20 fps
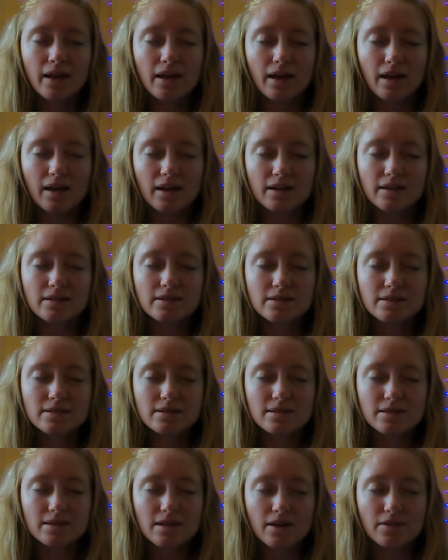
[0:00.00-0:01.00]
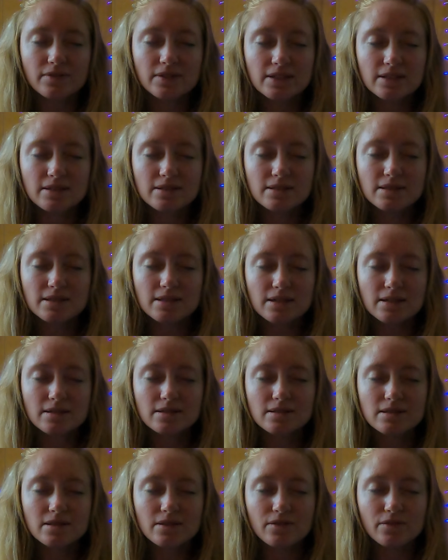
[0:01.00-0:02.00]
Eight, 7,
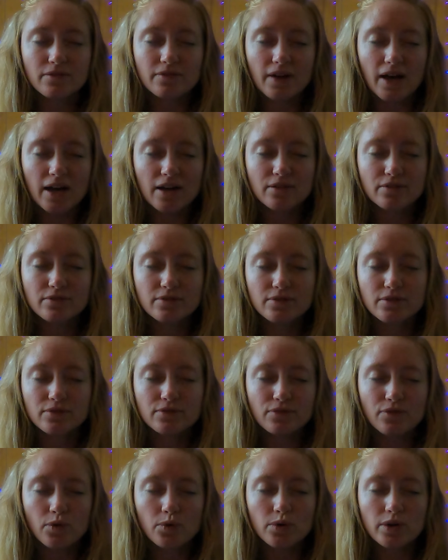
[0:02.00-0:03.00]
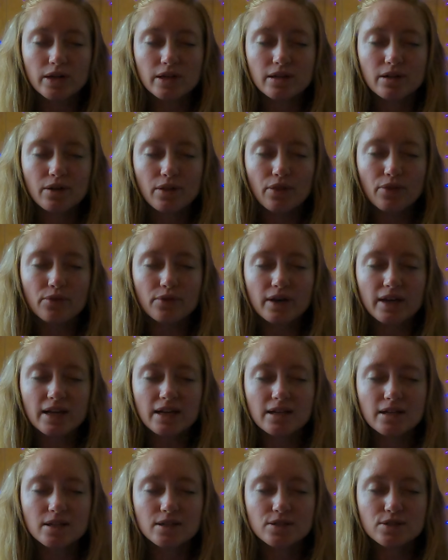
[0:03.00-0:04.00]
6, 5, 4,
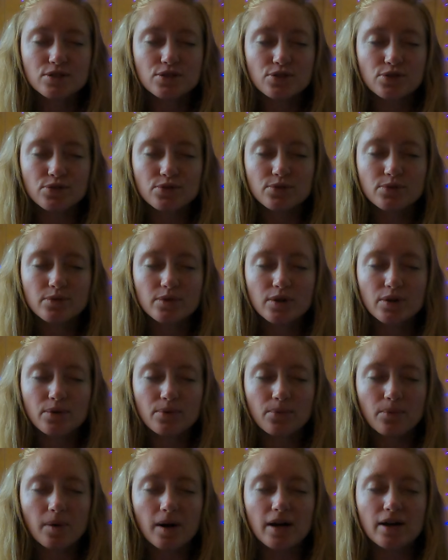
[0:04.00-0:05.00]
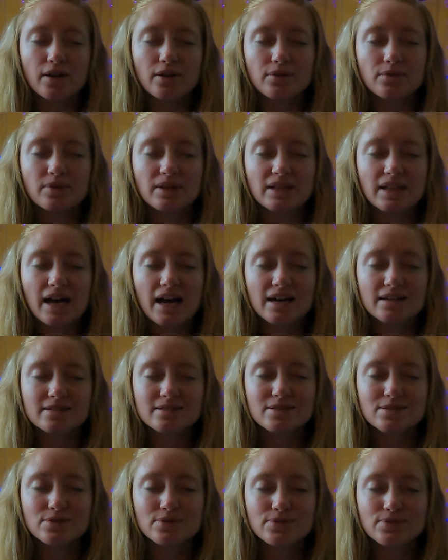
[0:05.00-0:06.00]
3, 2, 1.
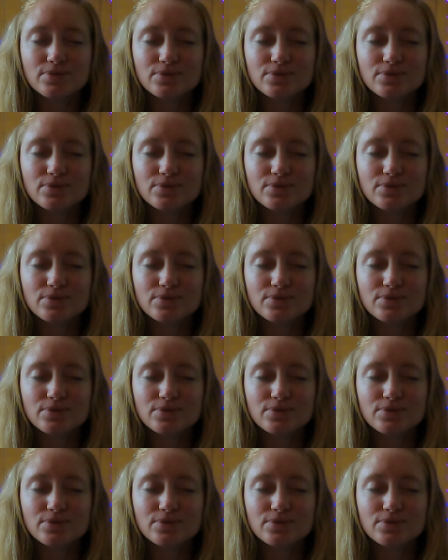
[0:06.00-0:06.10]
Relax.